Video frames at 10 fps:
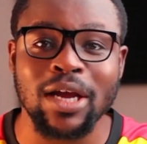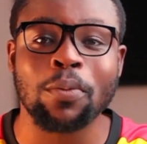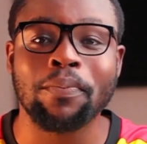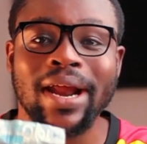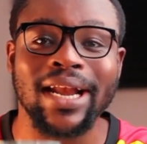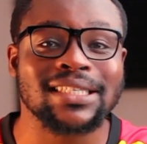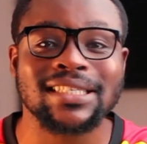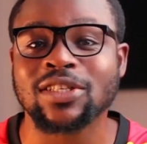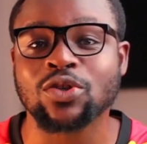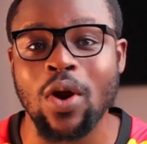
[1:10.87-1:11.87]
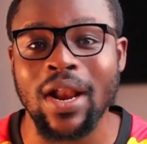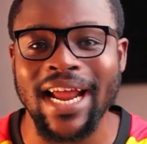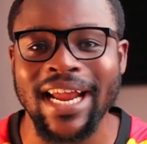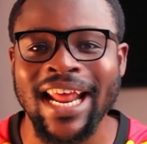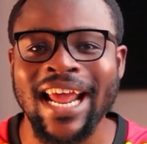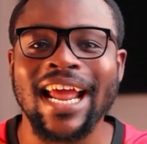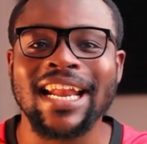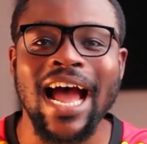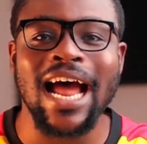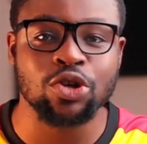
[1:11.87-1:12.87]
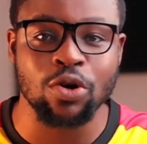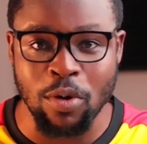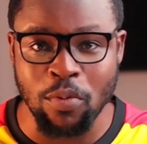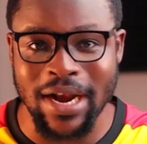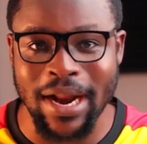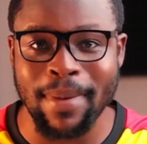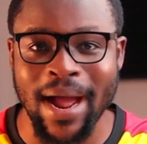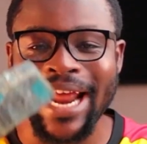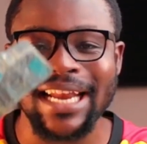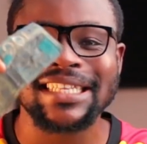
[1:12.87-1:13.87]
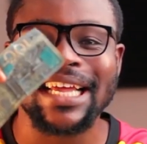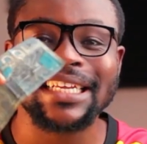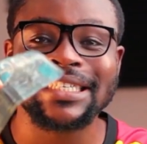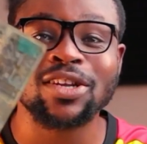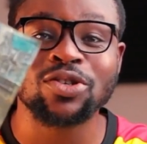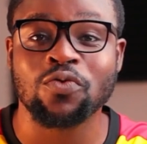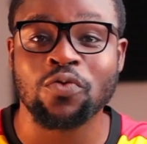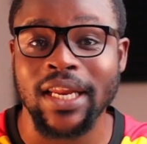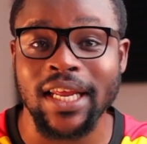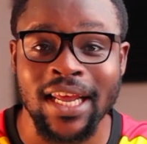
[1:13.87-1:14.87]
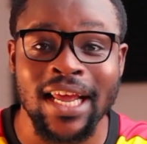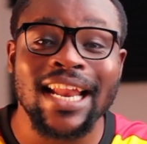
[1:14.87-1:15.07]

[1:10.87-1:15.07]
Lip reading: So predict the score line and add your Momo number and stand the chance of winning